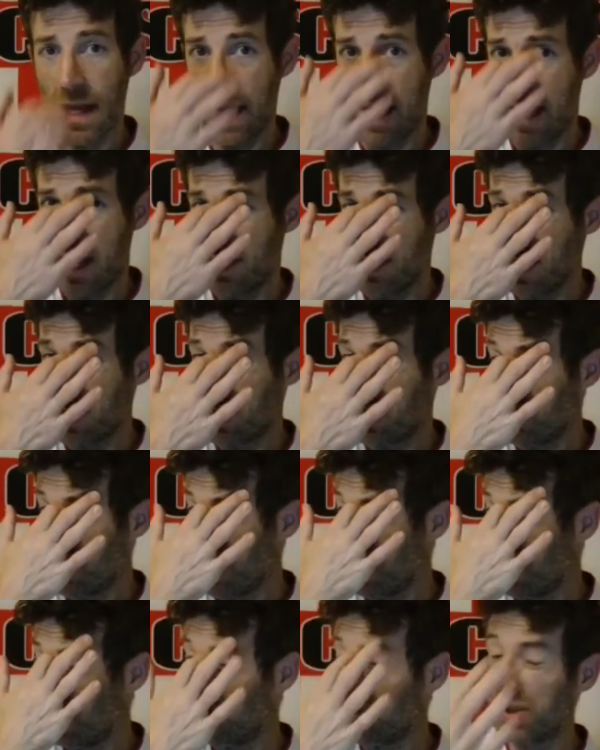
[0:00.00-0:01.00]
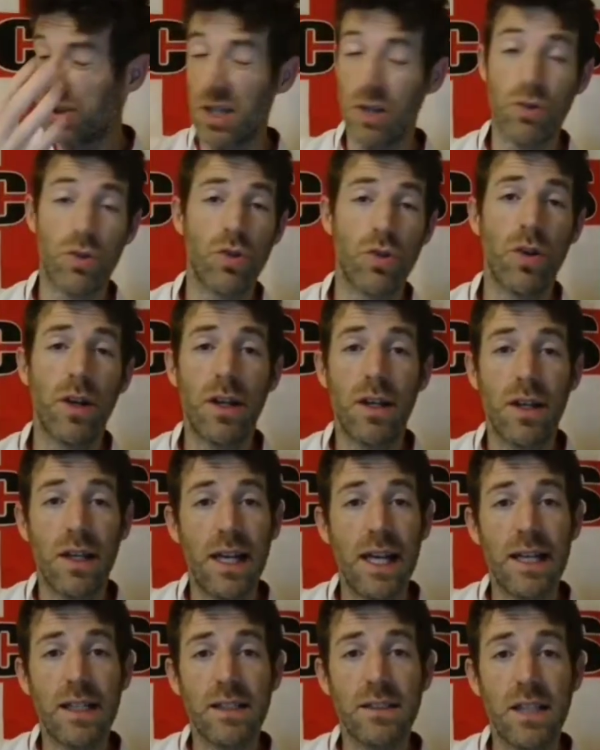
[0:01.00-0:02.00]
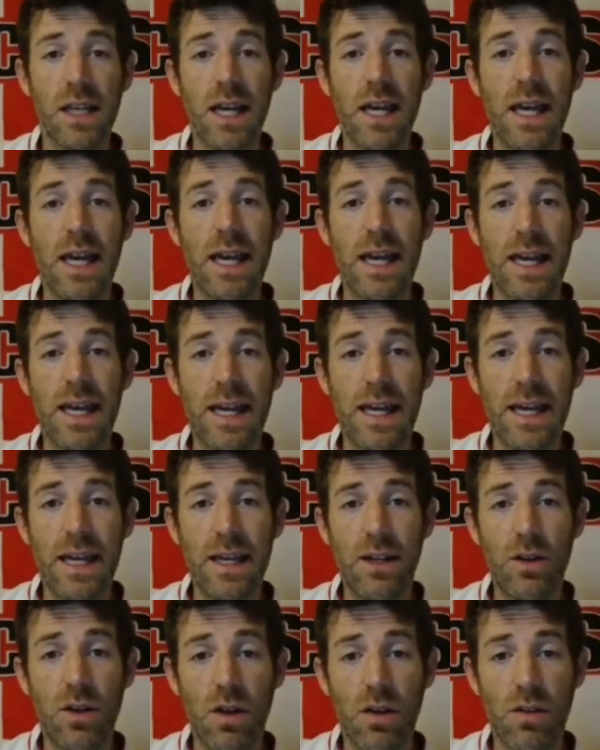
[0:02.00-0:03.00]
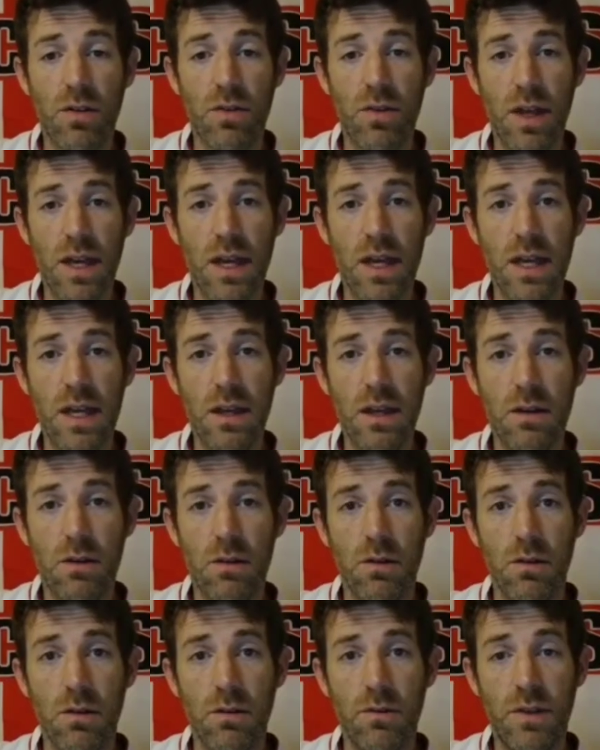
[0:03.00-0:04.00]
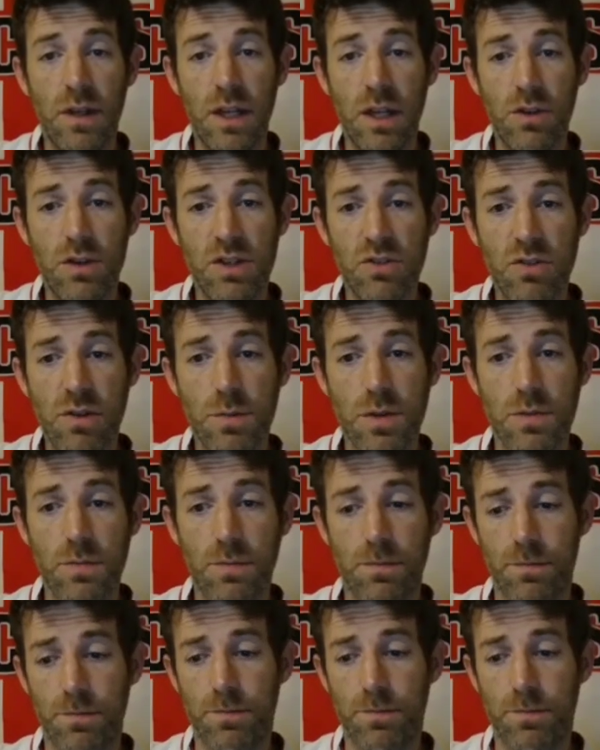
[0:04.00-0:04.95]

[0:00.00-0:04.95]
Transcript: and there should be auto join links in the video description.